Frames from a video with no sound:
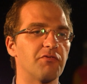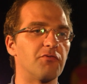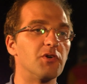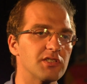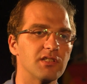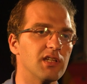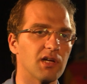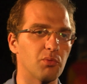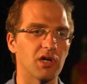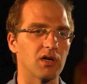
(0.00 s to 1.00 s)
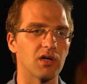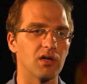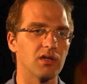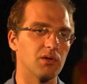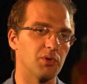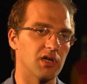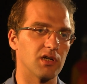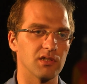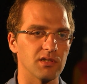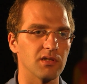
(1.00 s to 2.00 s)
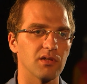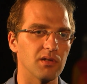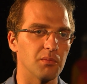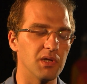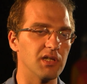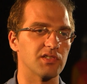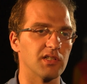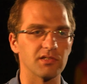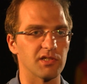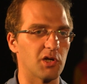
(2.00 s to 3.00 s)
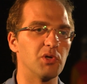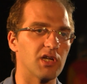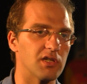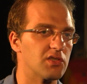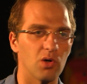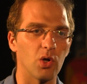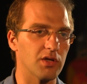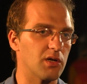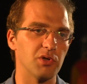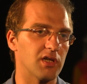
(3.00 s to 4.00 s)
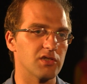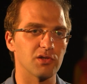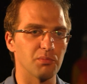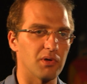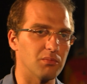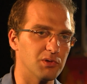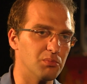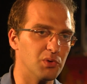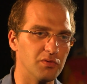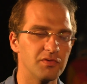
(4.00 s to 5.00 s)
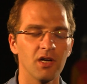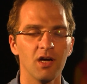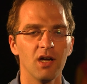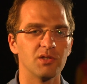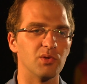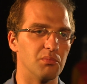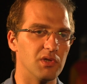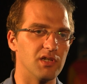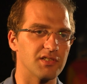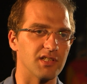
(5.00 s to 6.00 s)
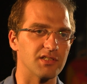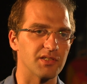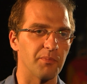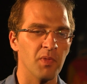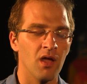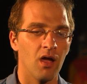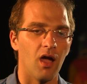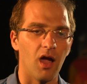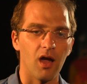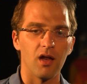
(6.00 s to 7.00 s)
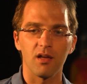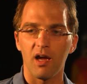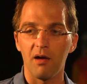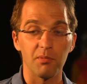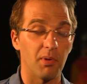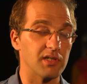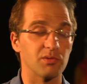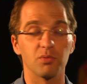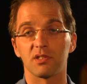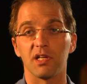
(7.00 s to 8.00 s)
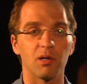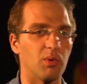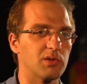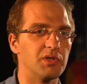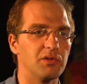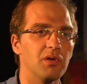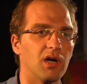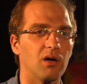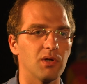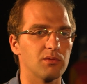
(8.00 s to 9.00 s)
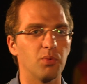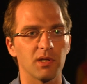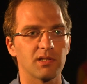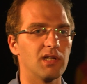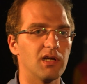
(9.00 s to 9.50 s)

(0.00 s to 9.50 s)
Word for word: the first day that we are that we are in the, the media center. The communication all the communication department moved to the media center, and everybody was like, "What we do now? What what